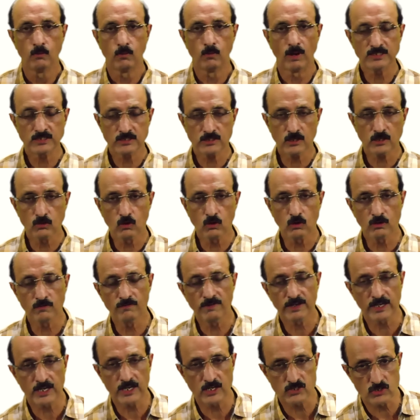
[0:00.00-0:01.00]
Once the
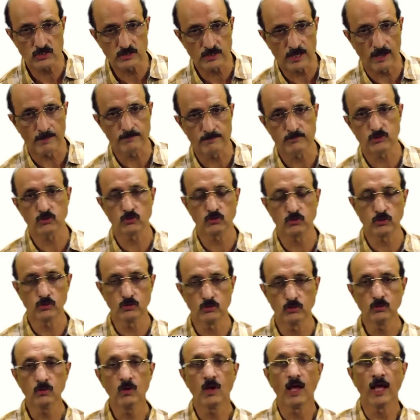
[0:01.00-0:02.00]
notification comes to
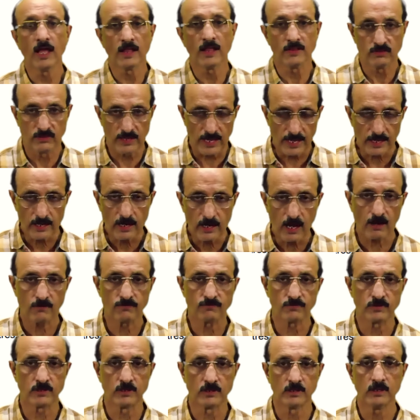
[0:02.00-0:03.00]
you,
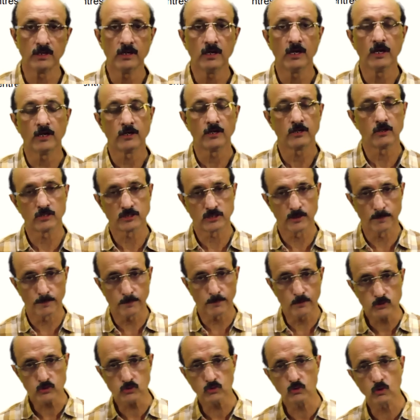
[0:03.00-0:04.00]
thereafter, you're
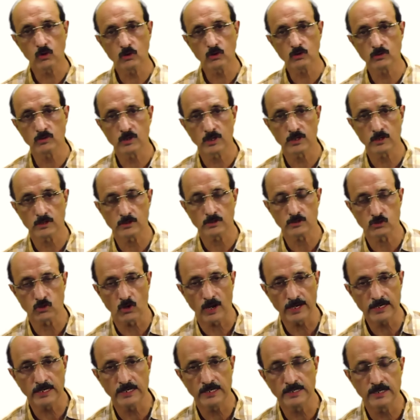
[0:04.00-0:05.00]
supposed to go to the
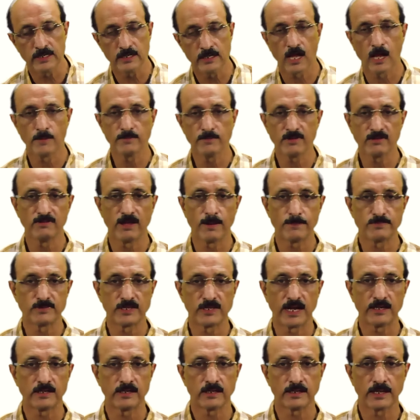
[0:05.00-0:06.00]
Join Indian Army
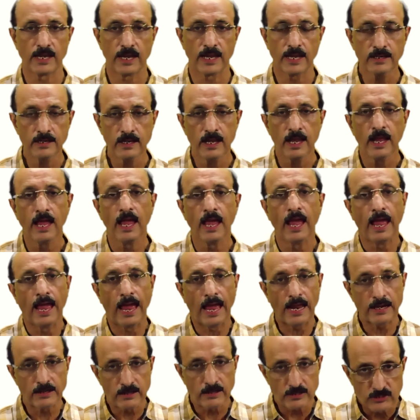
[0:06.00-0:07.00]
website again
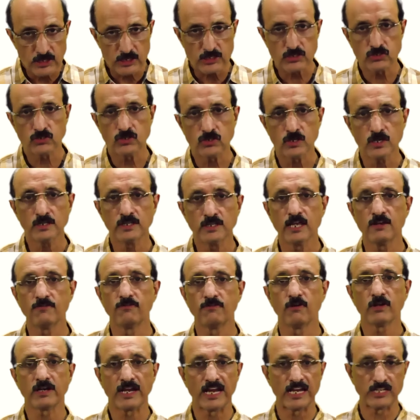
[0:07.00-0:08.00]
and register there
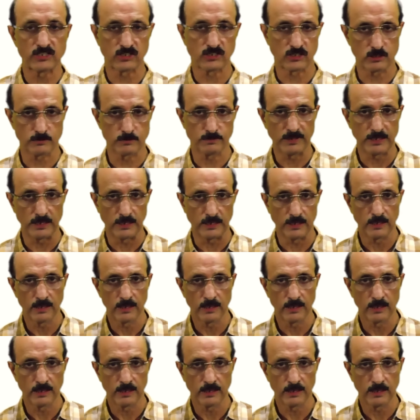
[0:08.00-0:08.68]
for SSB,